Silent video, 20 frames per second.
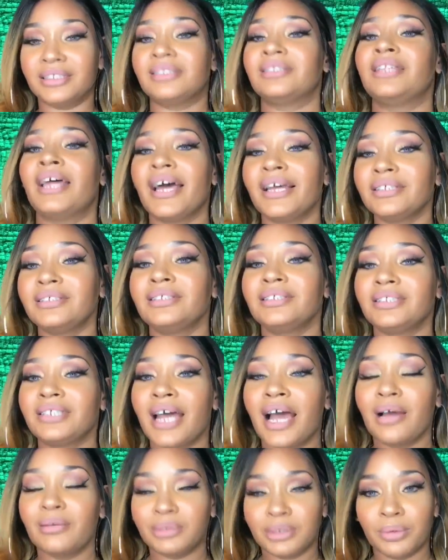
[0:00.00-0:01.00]
that's the
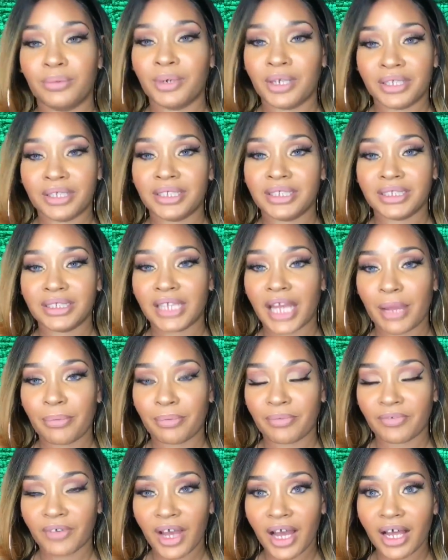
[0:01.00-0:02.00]
time to wear these
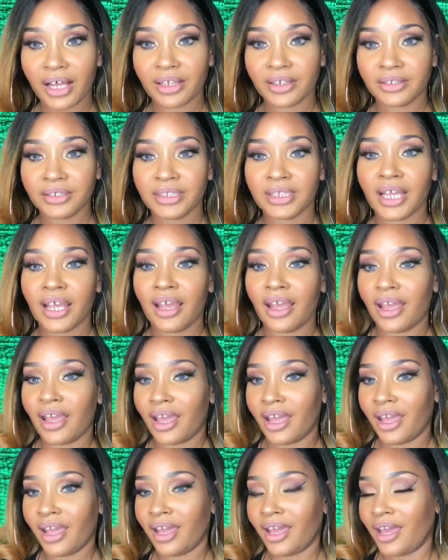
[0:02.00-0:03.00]
type of colors.
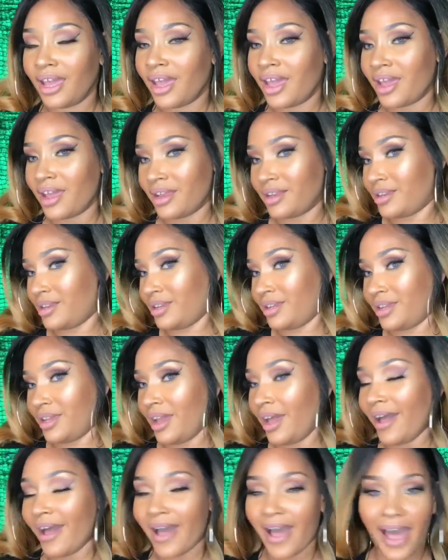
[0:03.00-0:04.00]
And
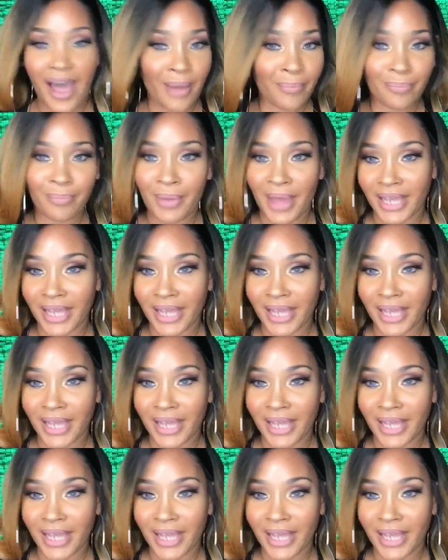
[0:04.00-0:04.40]
yeah,